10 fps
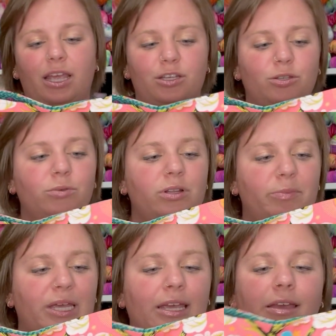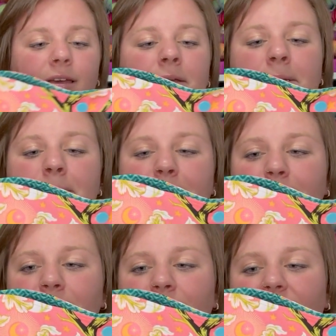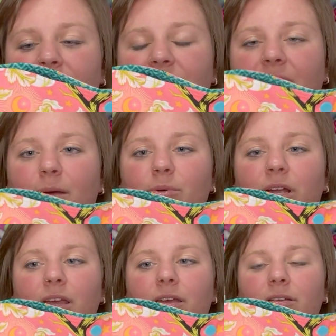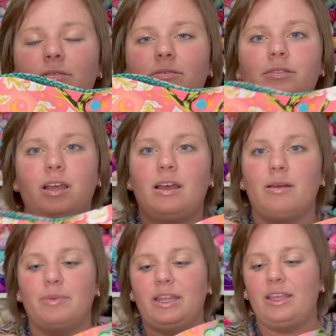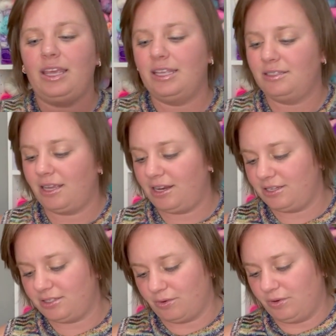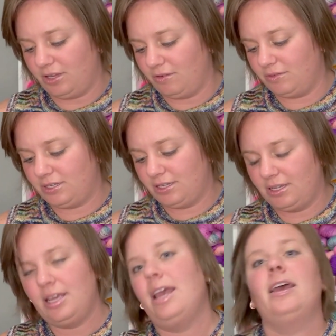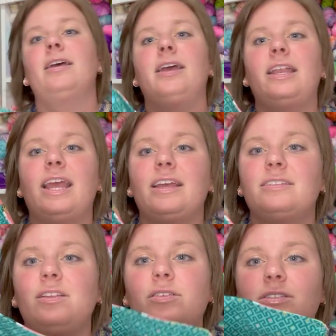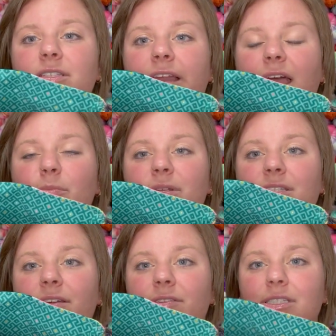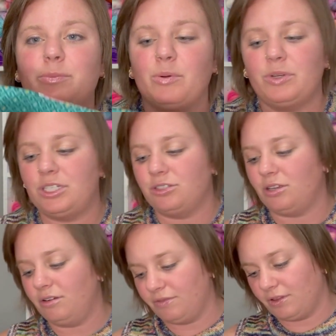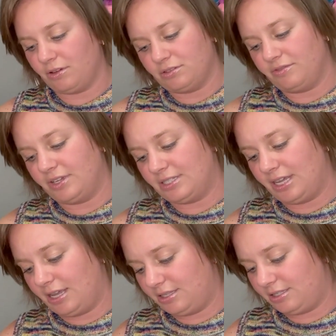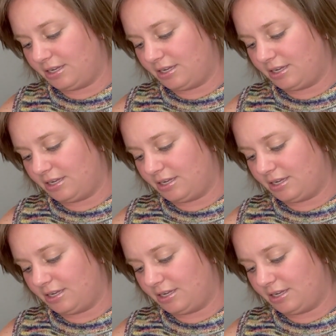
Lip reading: a Tula pink fabric. And the inside is so cute. And it has a little snap instead of a zipper, which is good for those of us that get